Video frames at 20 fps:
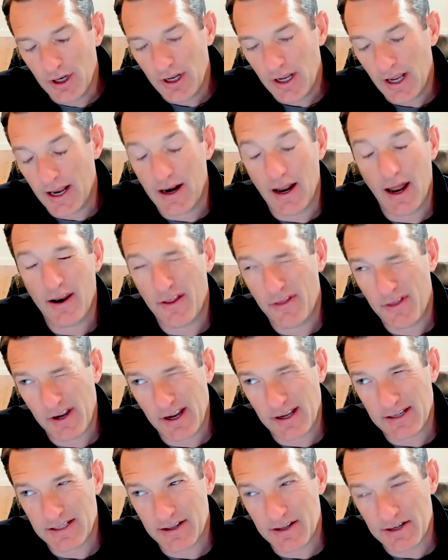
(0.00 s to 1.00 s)
And I think I
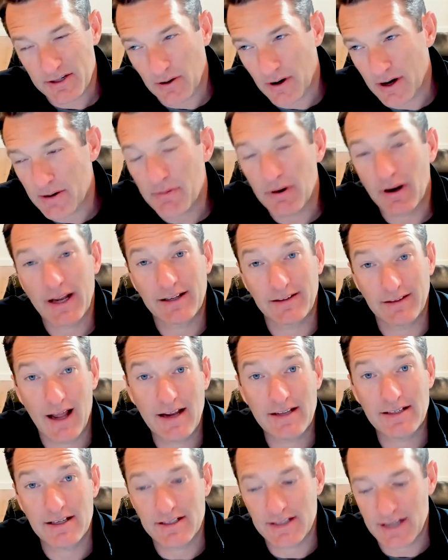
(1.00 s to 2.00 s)
said this already, but like
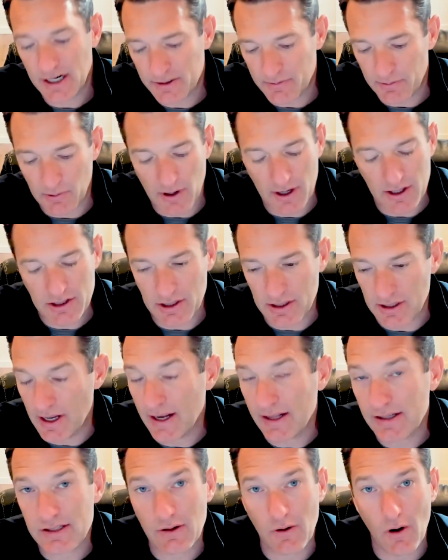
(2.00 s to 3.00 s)
license expiration
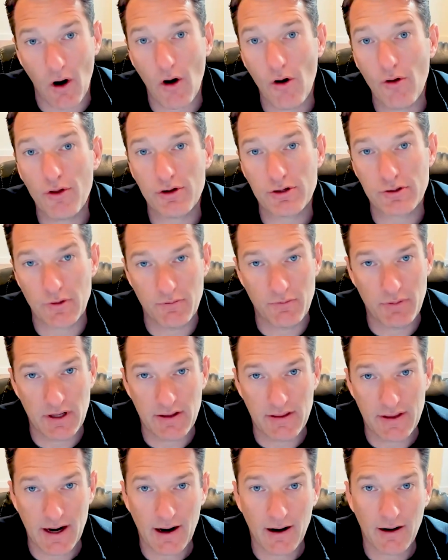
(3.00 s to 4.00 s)
date. So all those would be
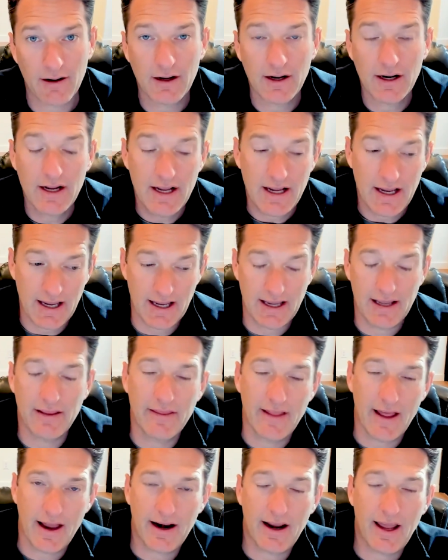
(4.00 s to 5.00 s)
there in
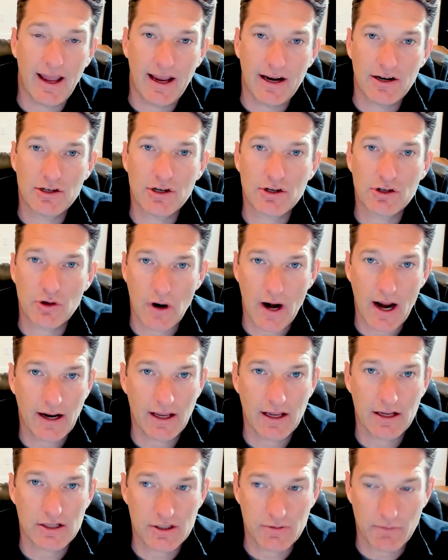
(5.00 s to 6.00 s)
that agent
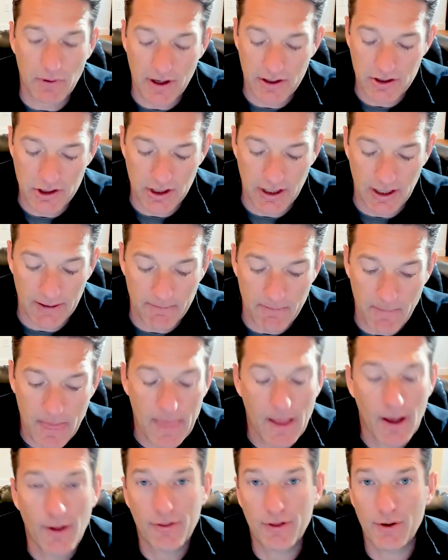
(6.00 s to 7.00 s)
tracking spreadsheet.
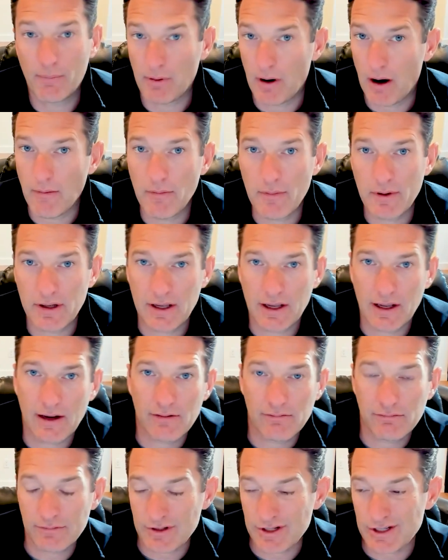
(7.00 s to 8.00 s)
The problem,
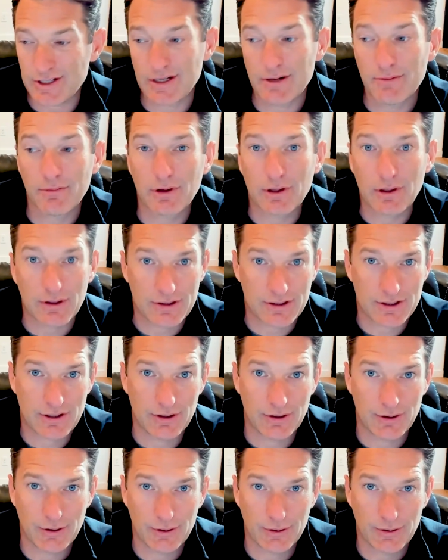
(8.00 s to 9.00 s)
again, similar
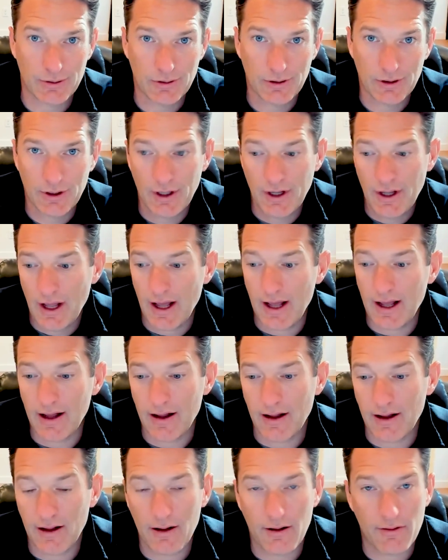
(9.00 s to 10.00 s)
to
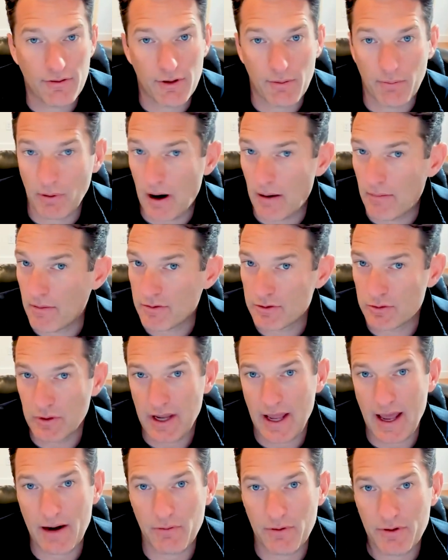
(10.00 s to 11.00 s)
the problems we
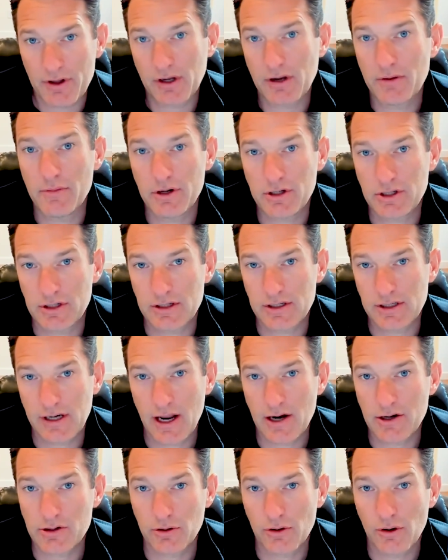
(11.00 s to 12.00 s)
had with the commission
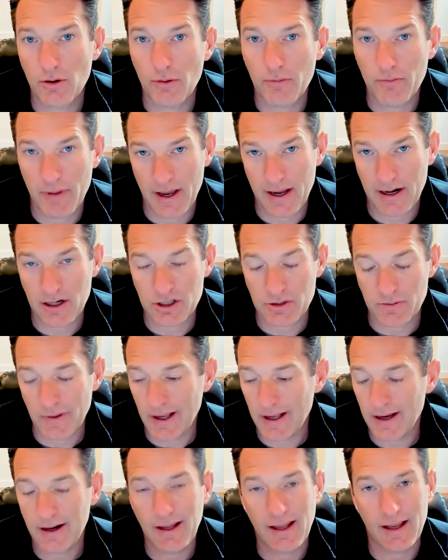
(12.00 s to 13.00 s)
schedule
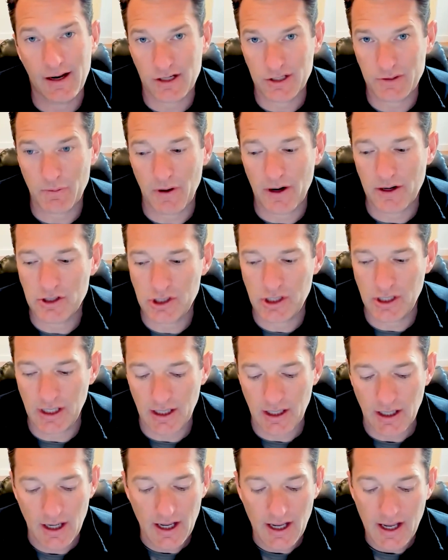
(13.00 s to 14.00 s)
management in a
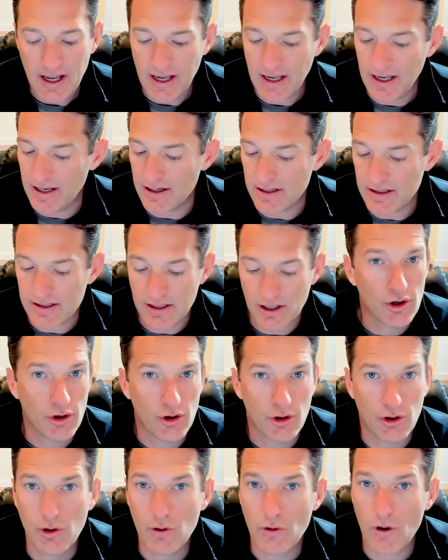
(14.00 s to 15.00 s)
spreadsheet, is
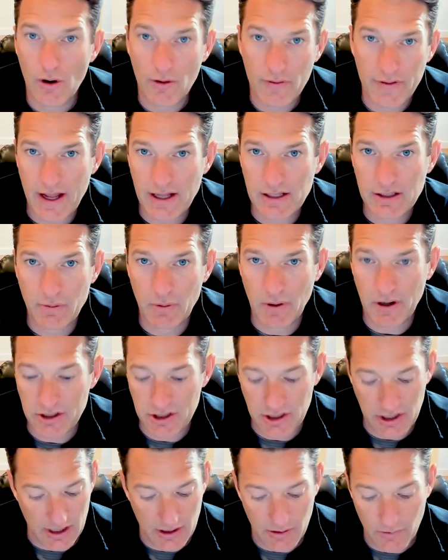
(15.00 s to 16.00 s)
who owned that
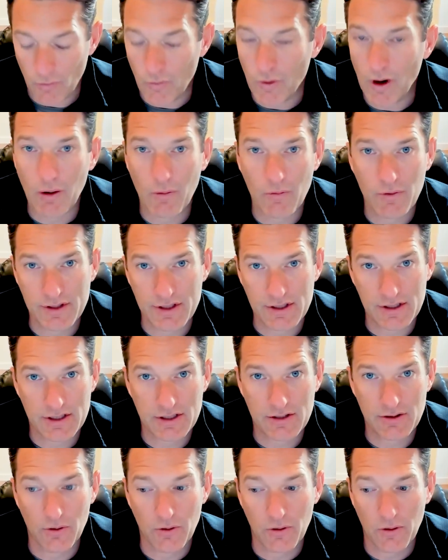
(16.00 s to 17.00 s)
spreadsheet? Where was it
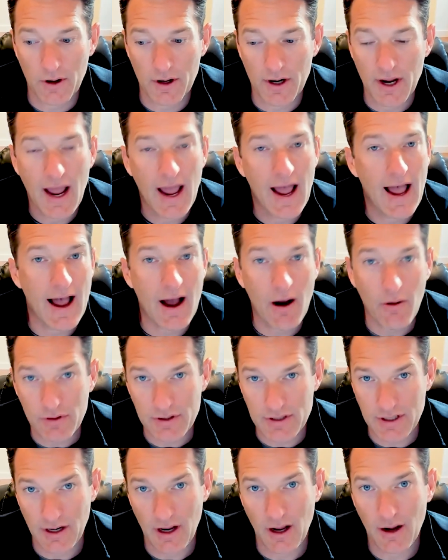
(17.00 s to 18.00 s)
stored? How was
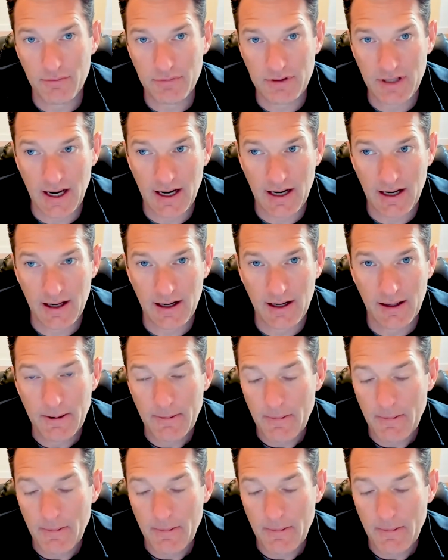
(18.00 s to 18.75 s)
it updated?